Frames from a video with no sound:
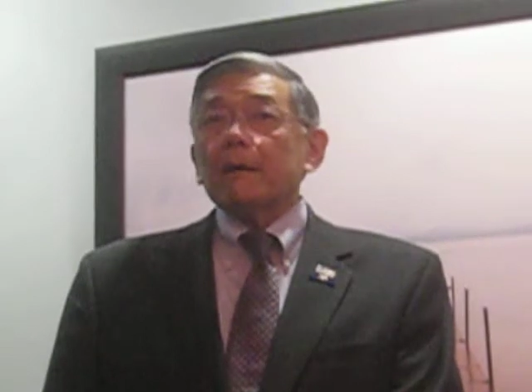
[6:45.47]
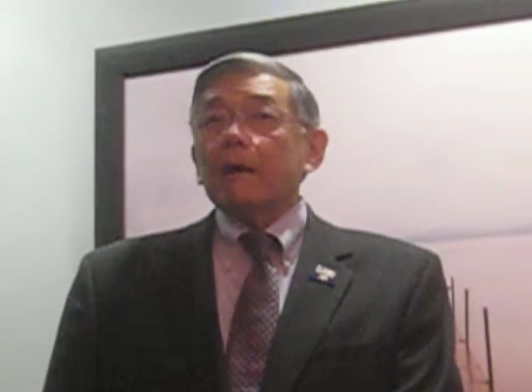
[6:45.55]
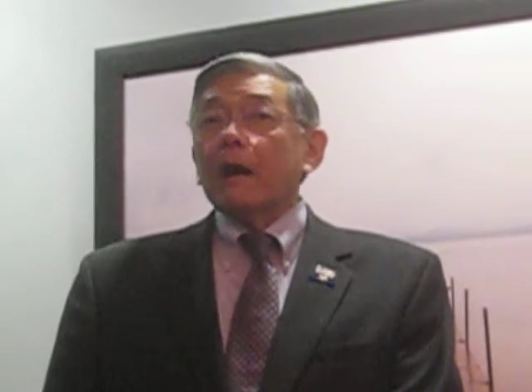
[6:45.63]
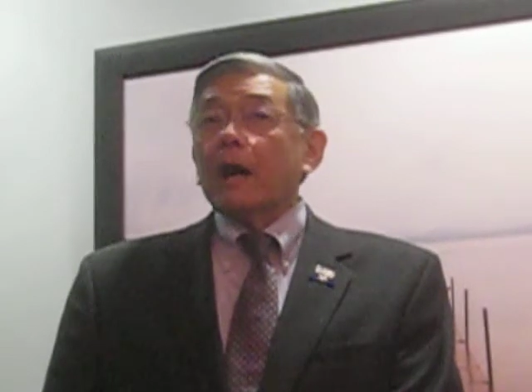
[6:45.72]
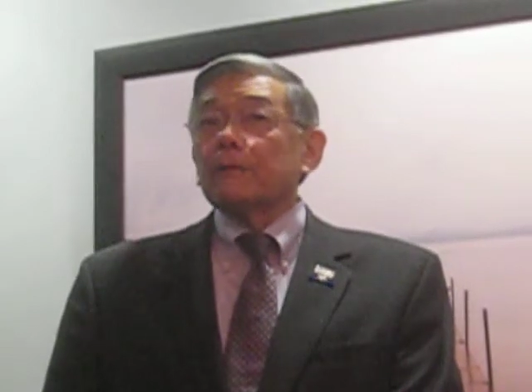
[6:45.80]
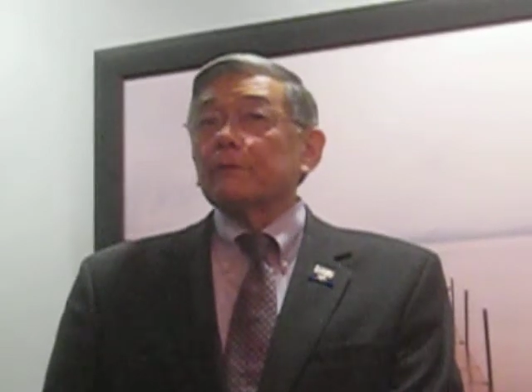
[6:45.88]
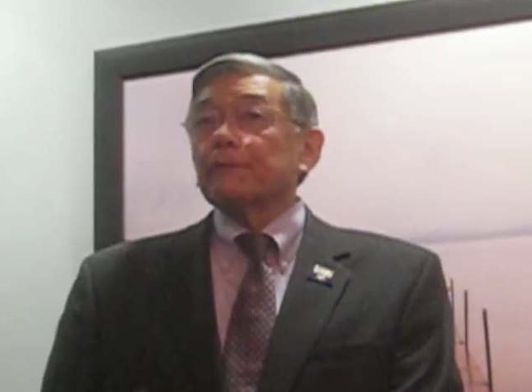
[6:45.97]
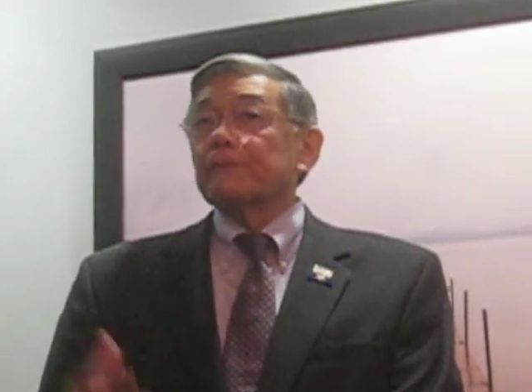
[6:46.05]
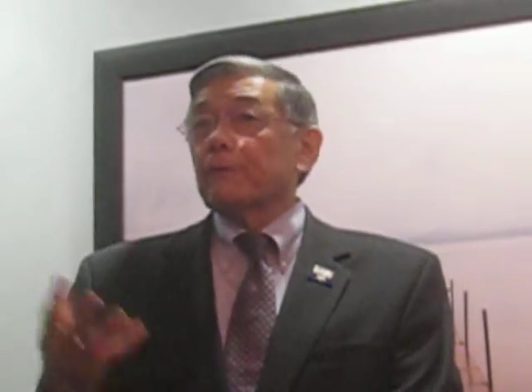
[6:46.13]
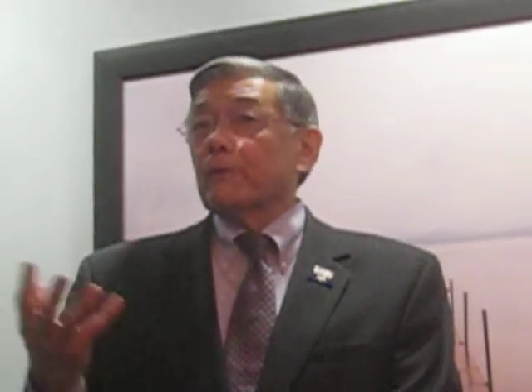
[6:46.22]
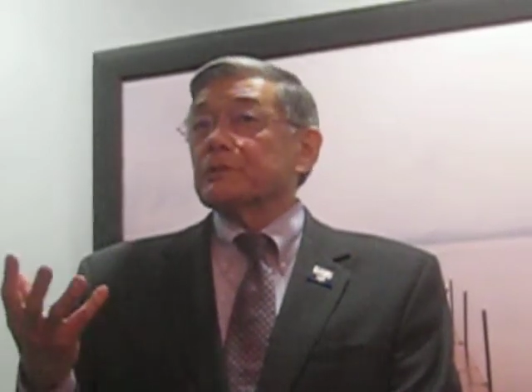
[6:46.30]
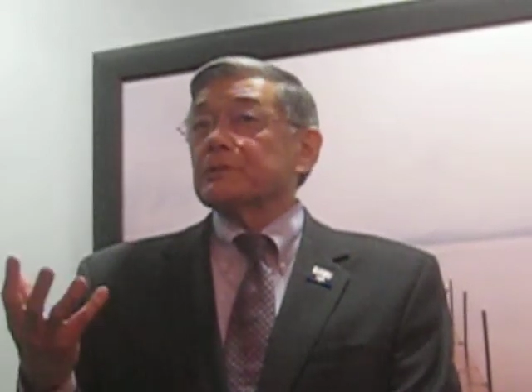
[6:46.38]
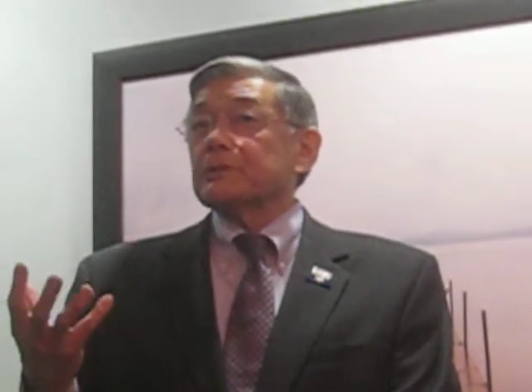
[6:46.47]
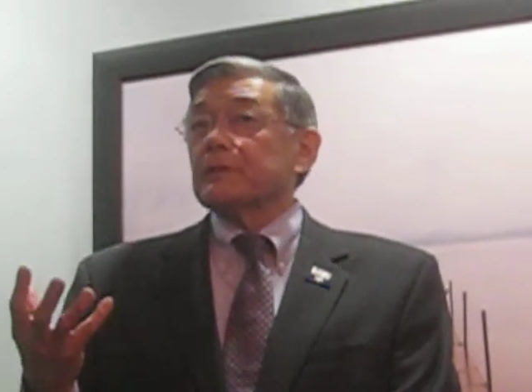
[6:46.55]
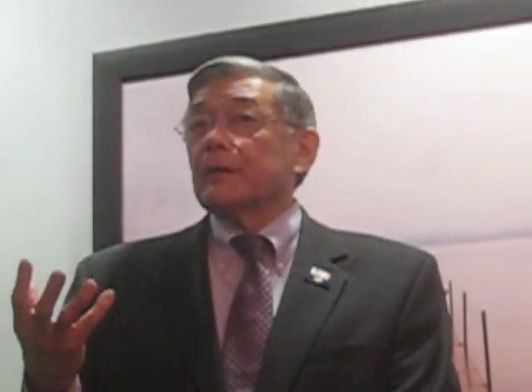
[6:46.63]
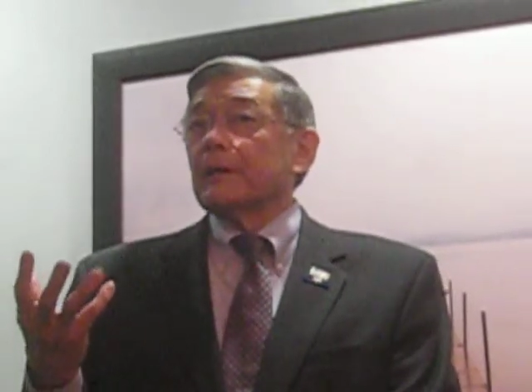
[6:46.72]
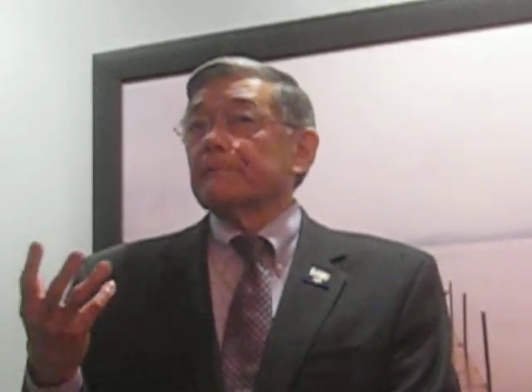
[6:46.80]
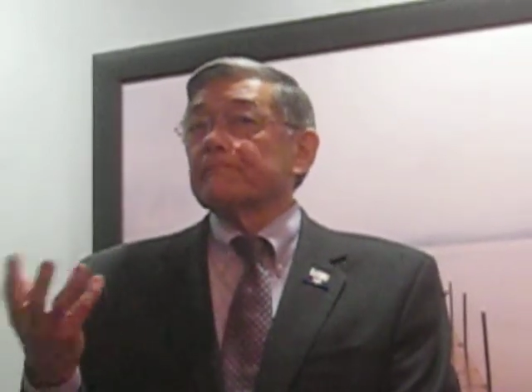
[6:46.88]
Our first
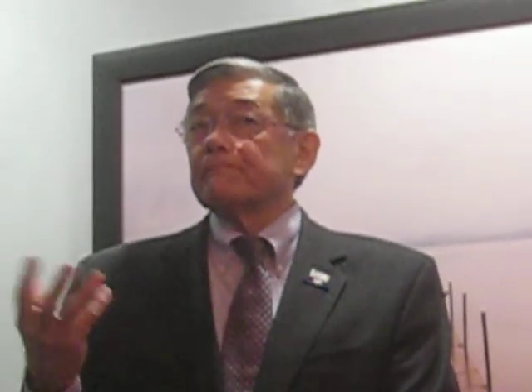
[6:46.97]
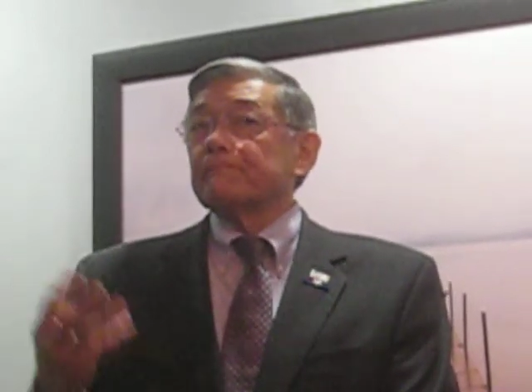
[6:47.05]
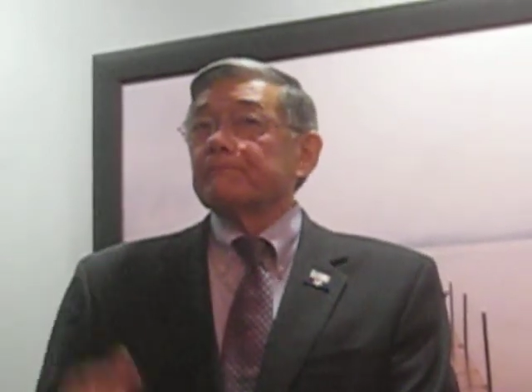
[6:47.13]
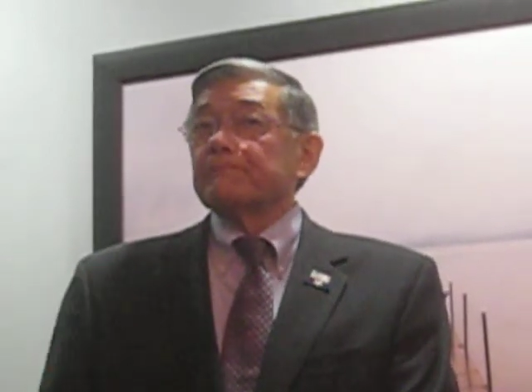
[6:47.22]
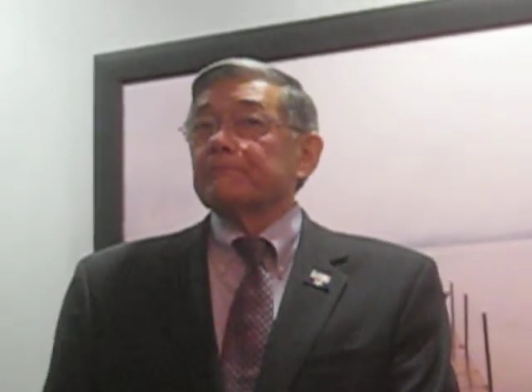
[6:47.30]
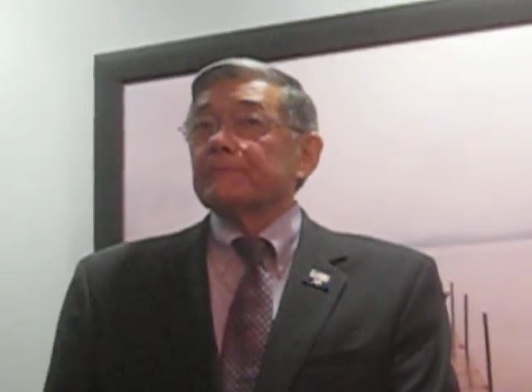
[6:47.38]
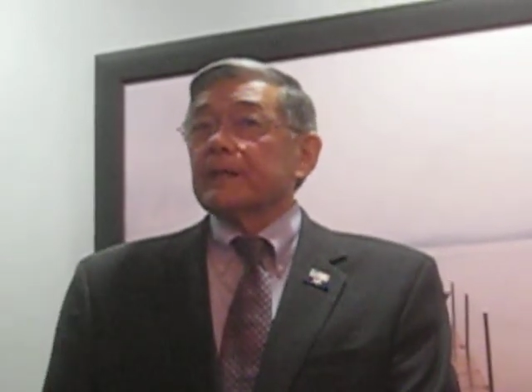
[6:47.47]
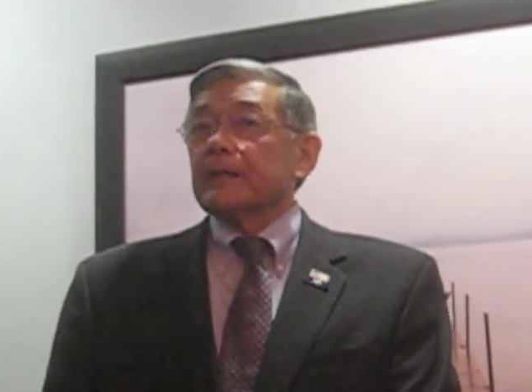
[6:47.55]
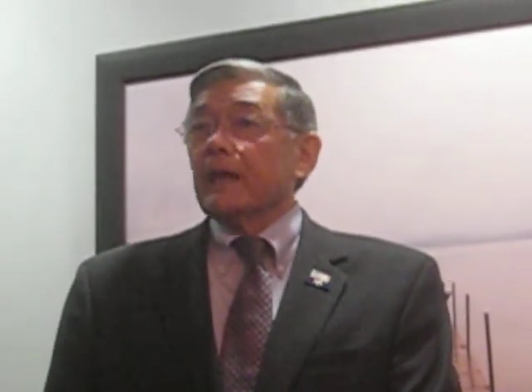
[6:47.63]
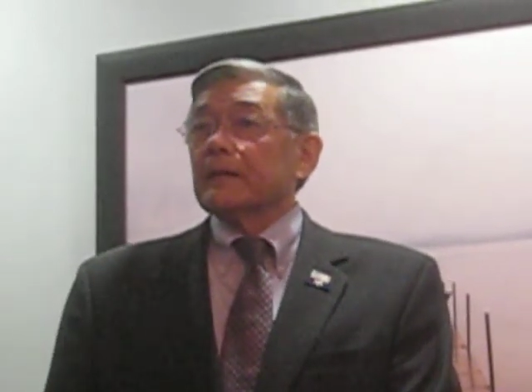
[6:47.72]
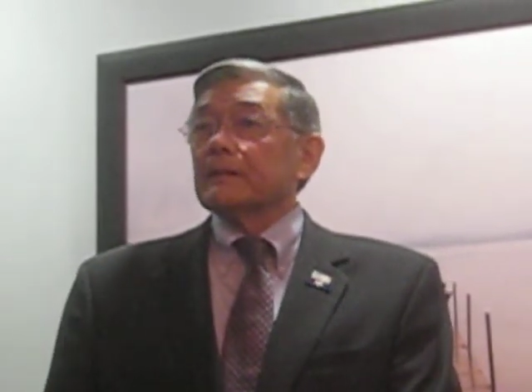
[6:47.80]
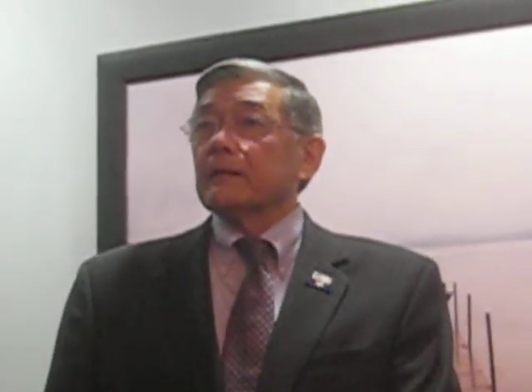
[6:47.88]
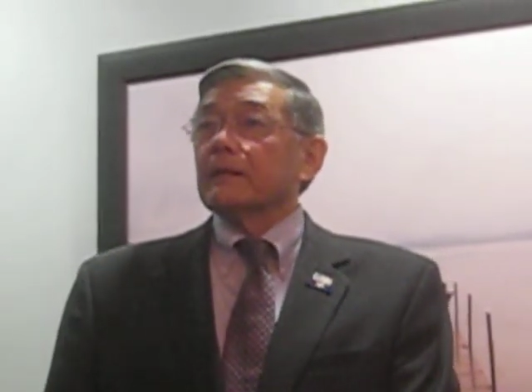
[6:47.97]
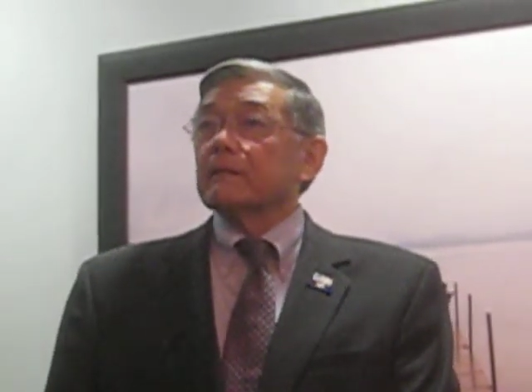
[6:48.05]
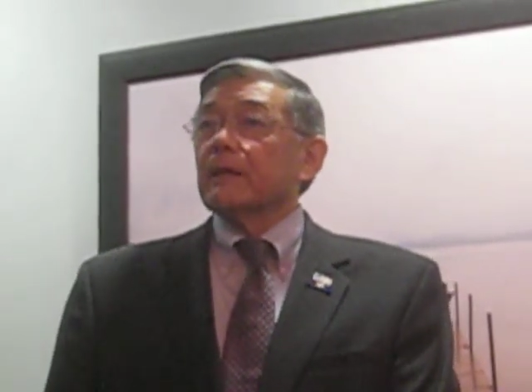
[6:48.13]
candidate